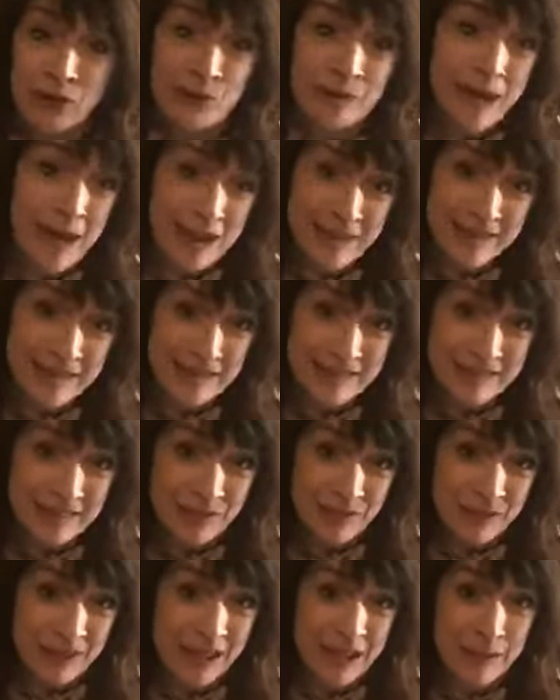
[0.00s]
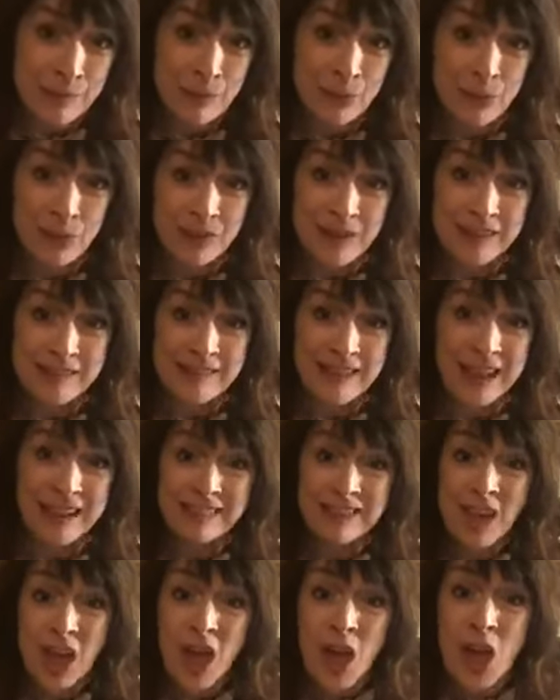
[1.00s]
reality TV anymore these
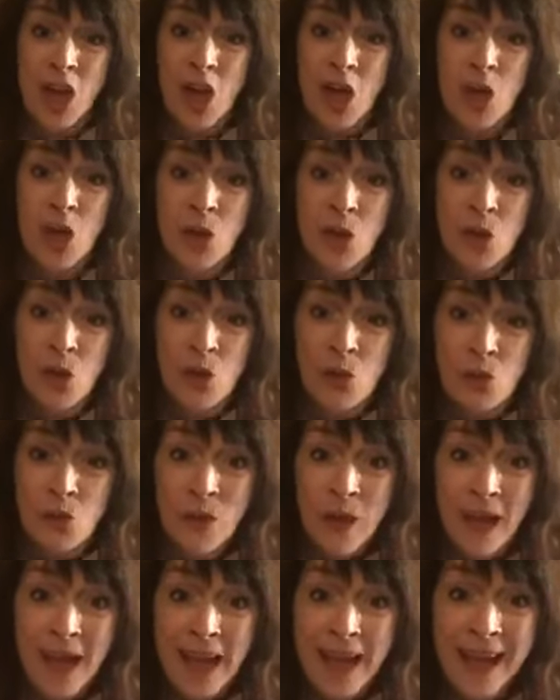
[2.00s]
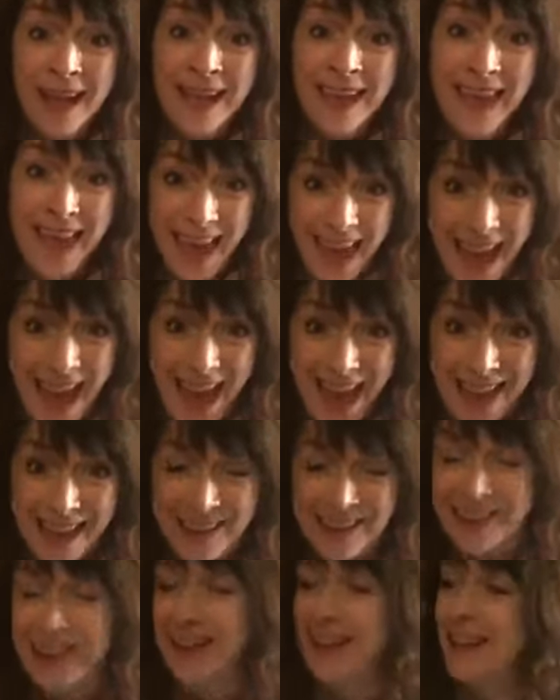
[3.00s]
days, who
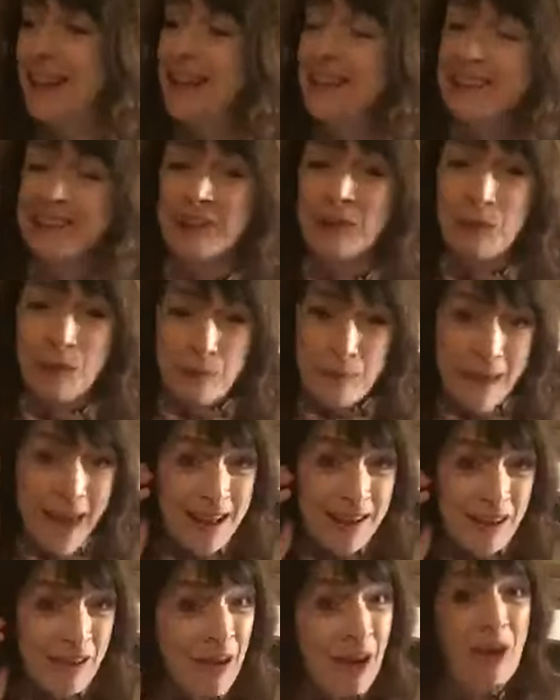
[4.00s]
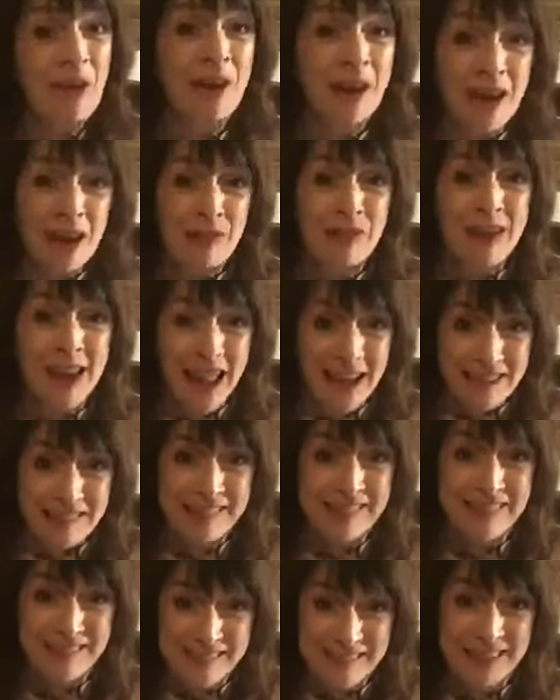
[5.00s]
can? So we made our own little
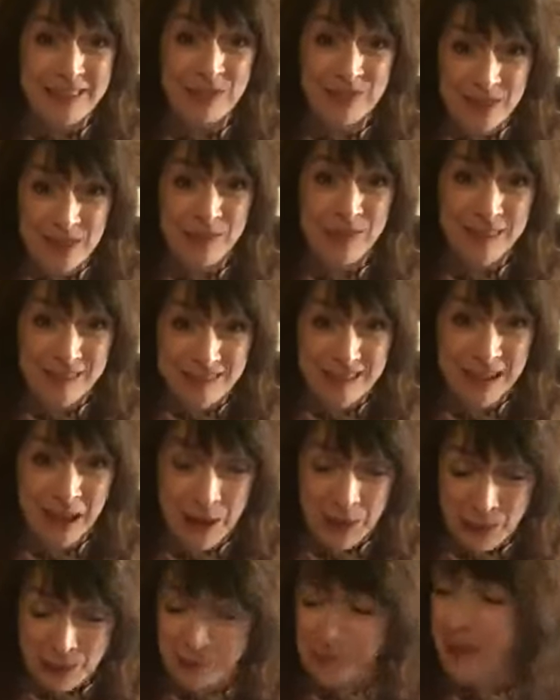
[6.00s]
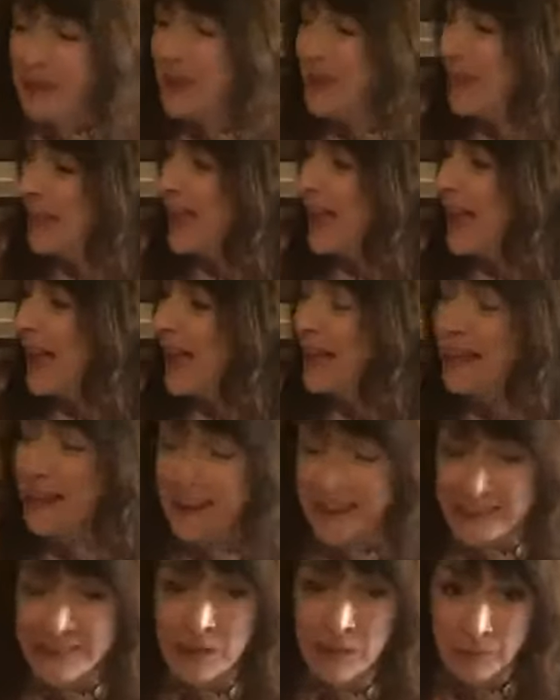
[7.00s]
reality TV video, and it
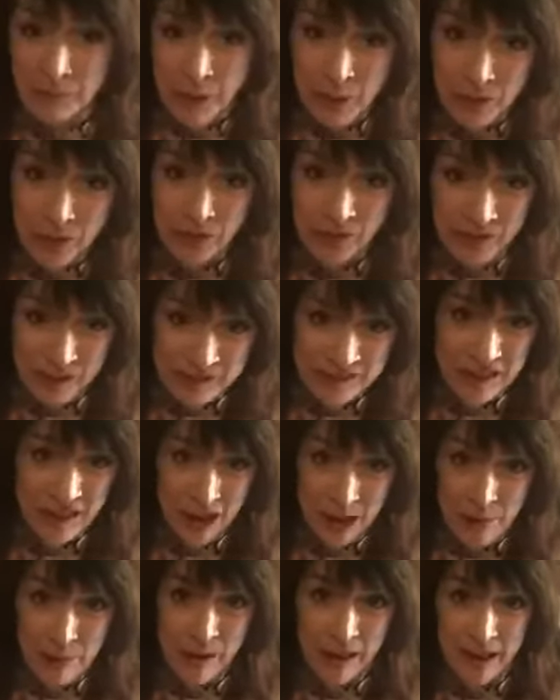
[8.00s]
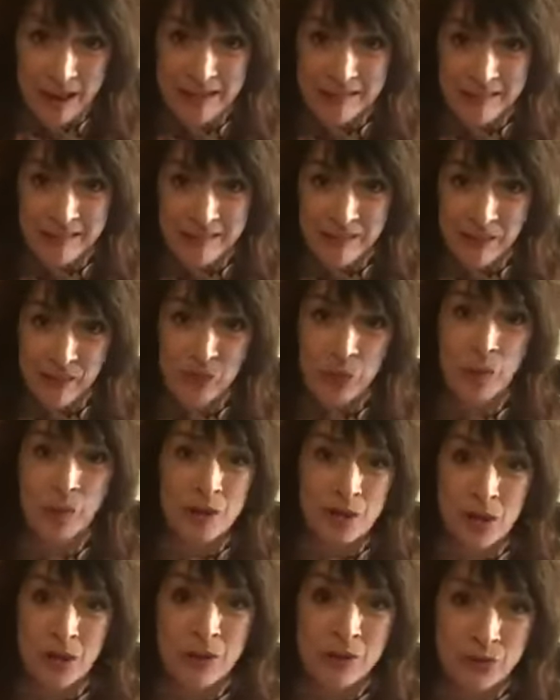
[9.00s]
is on both of our timelines. So if you
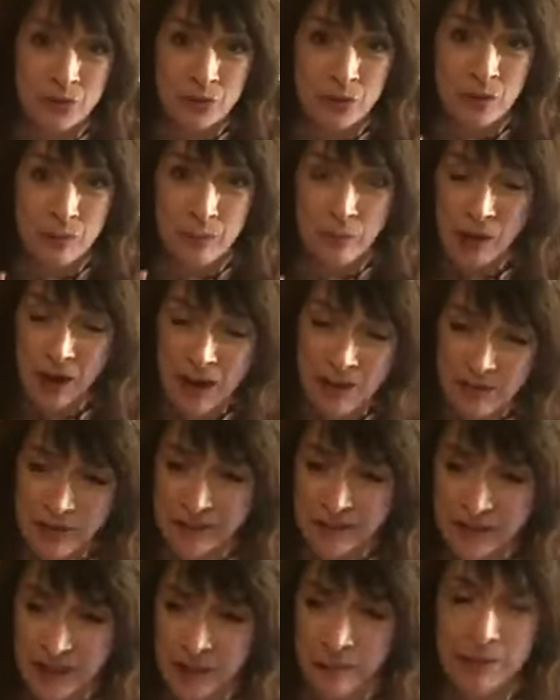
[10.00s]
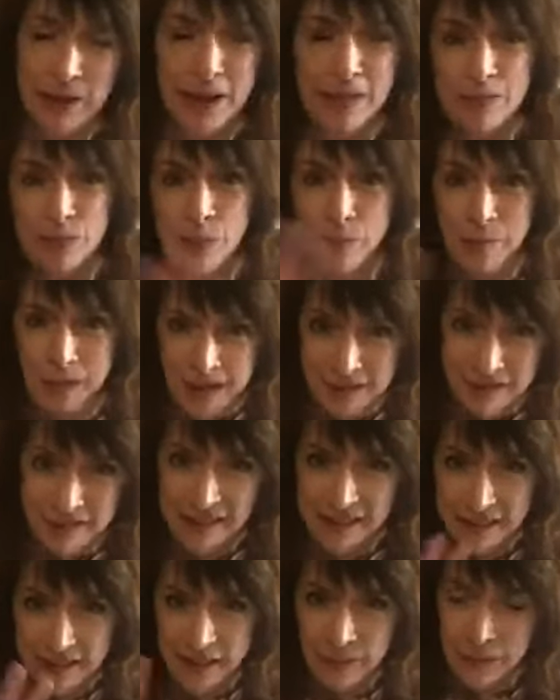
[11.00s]
want to go onto our private timelines, well, mine's a
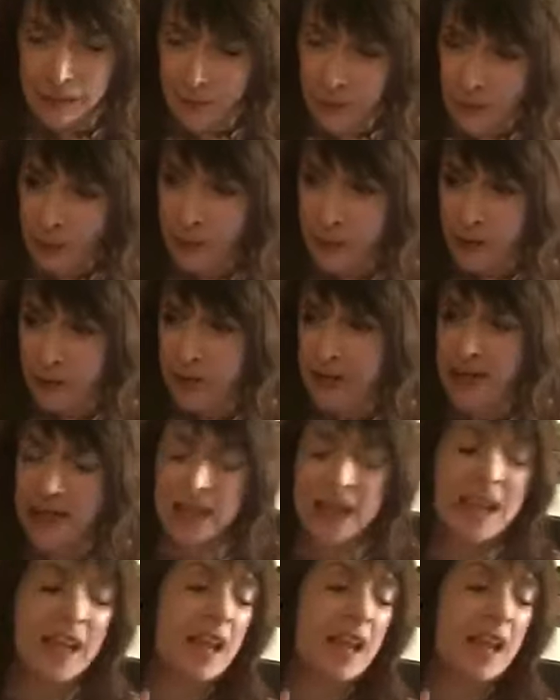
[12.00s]
little bit more public,